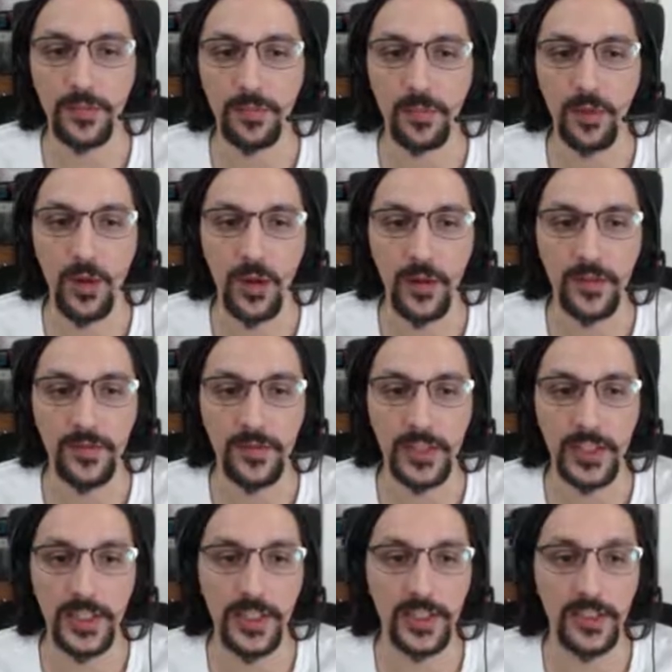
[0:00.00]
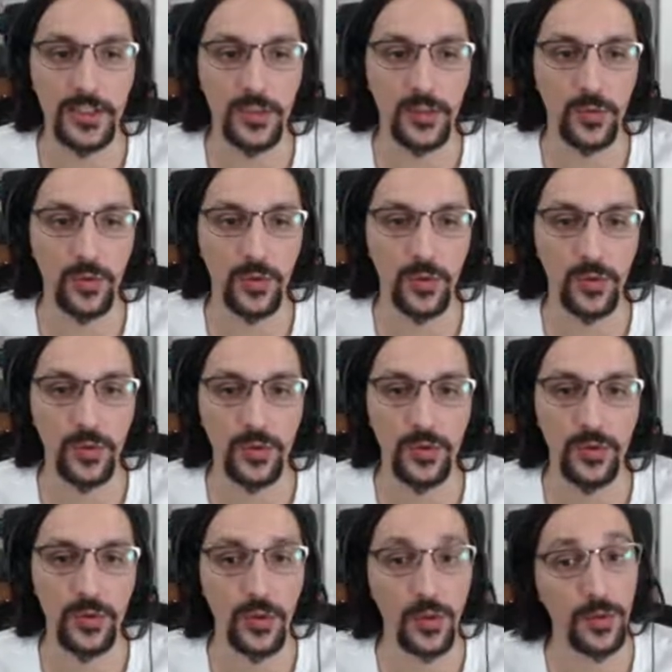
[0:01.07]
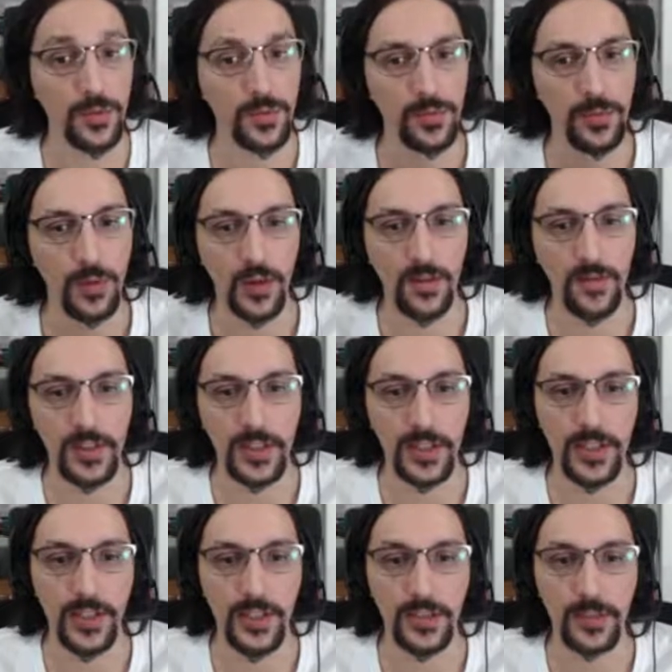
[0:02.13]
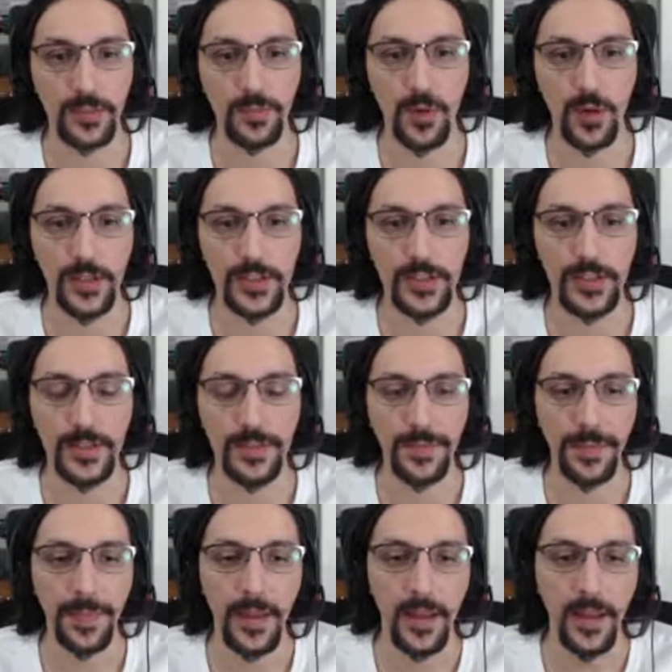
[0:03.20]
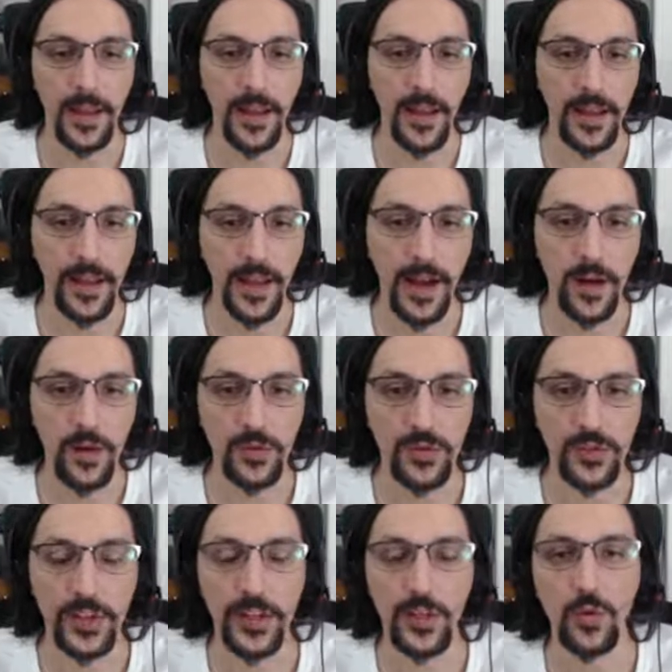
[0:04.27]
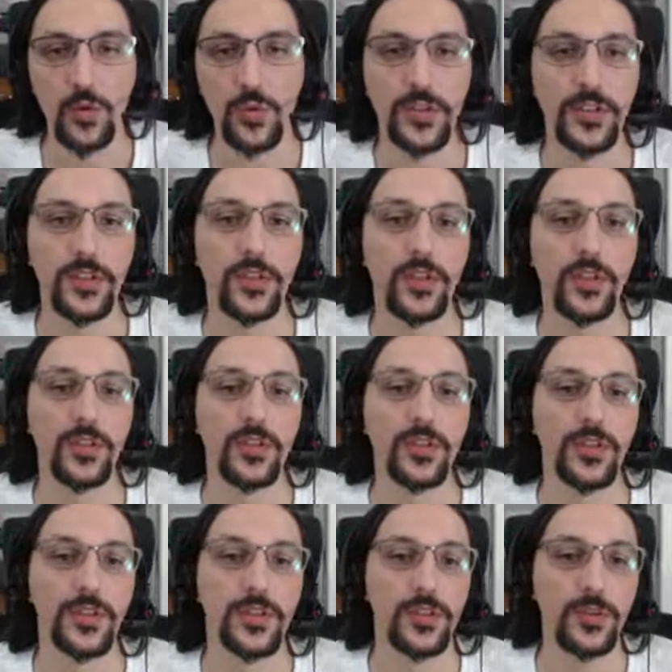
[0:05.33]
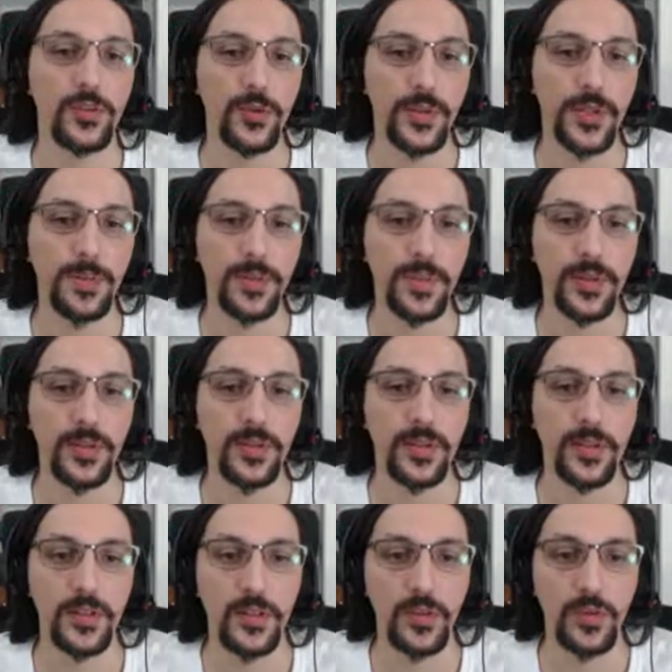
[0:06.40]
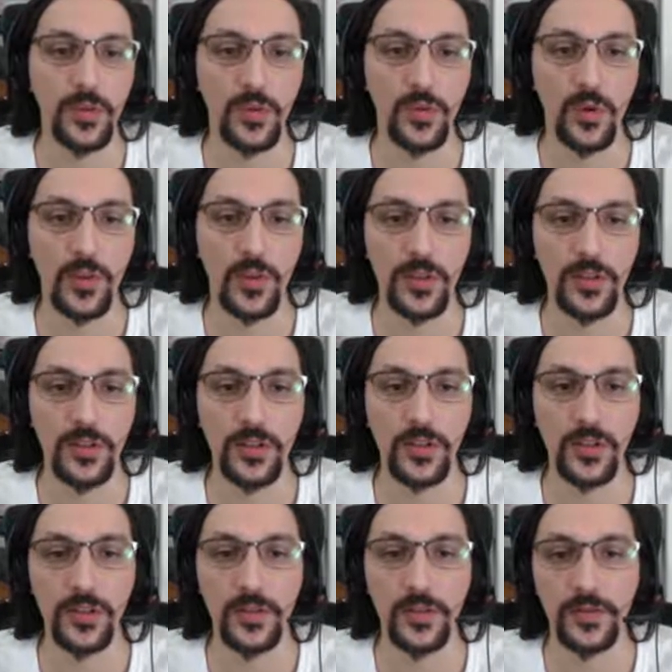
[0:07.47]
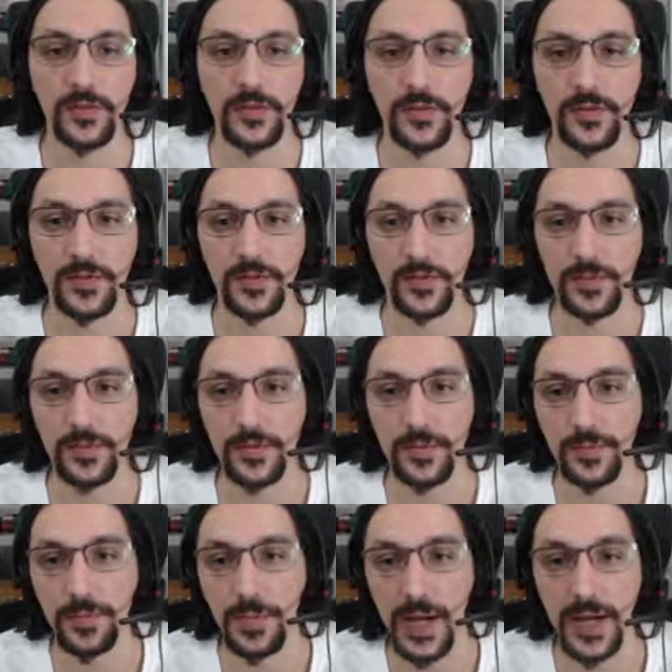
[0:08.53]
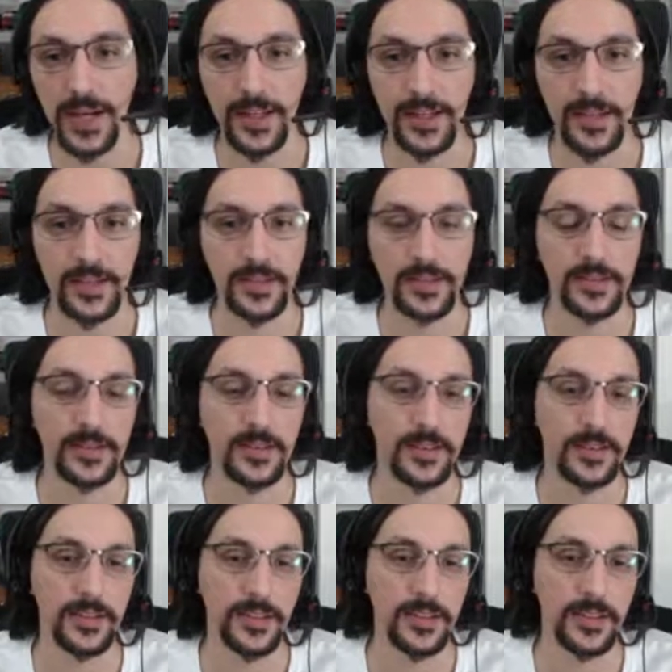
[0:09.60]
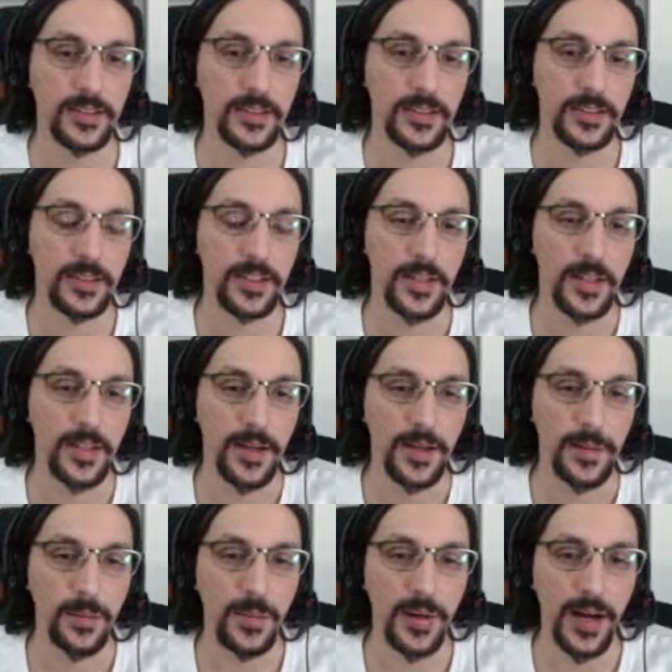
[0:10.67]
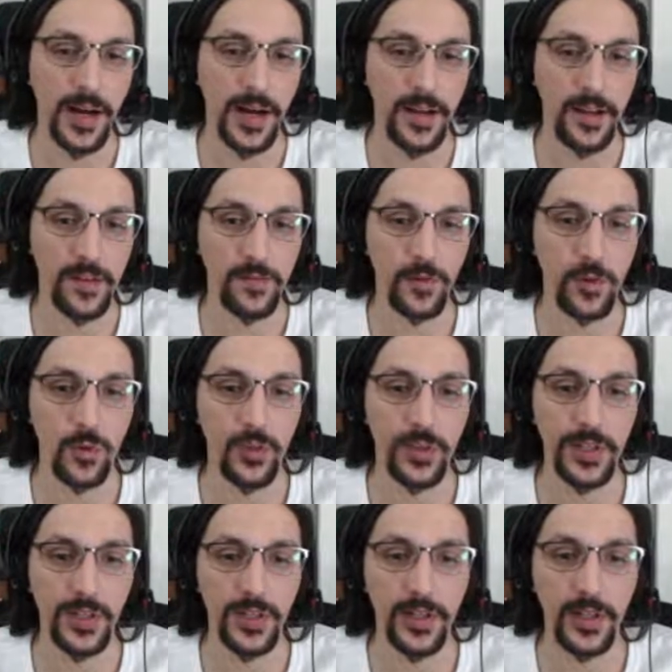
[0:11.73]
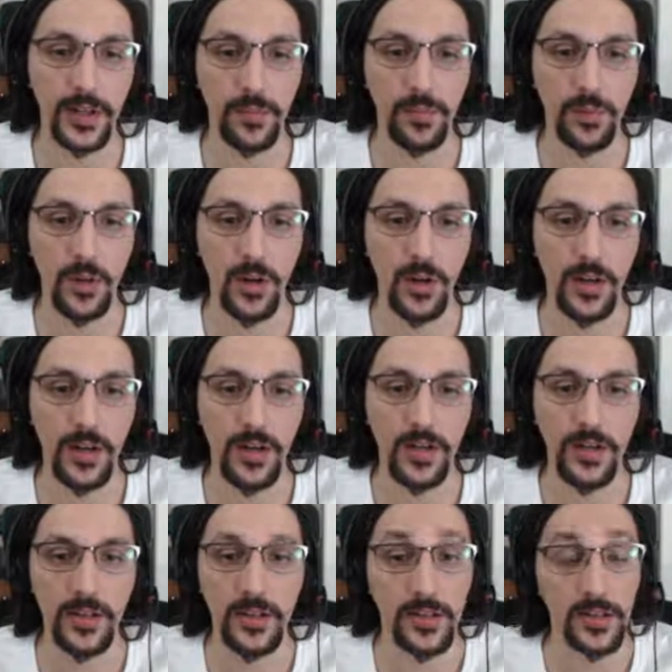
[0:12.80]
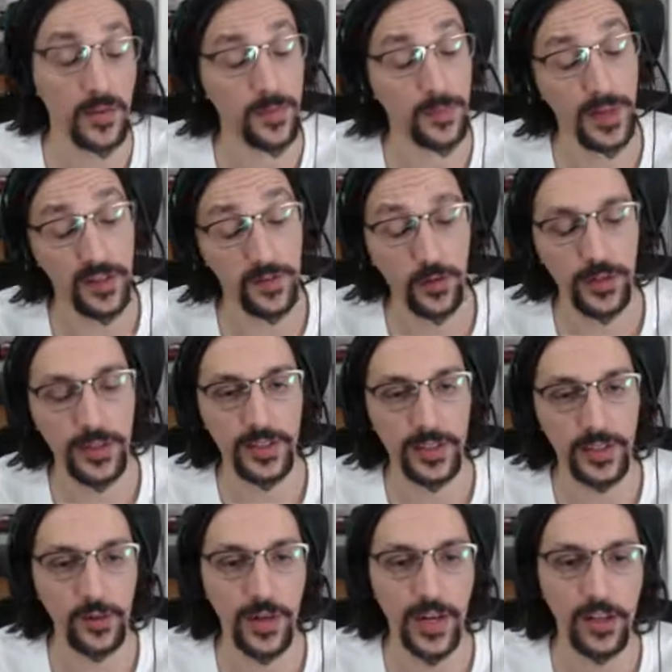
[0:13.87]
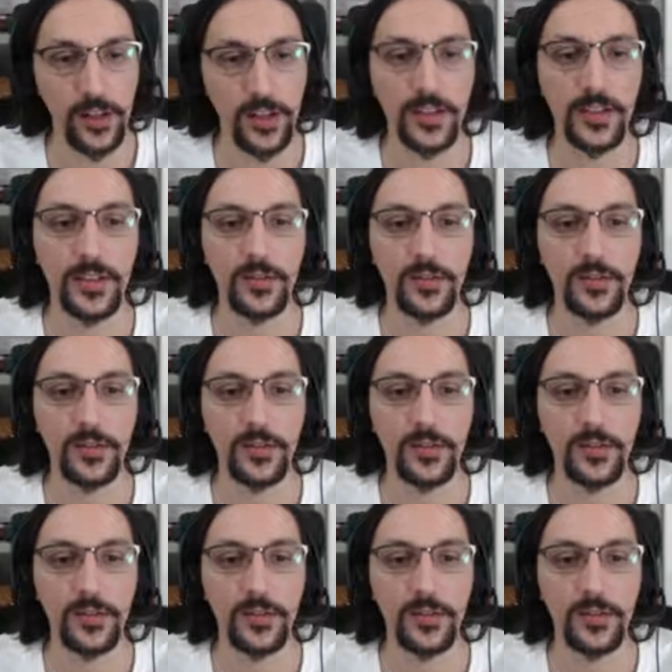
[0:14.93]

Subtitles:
block validity rules or block validity policy and how stakeholders could strip the rewards of miners by voting a block by voting the regular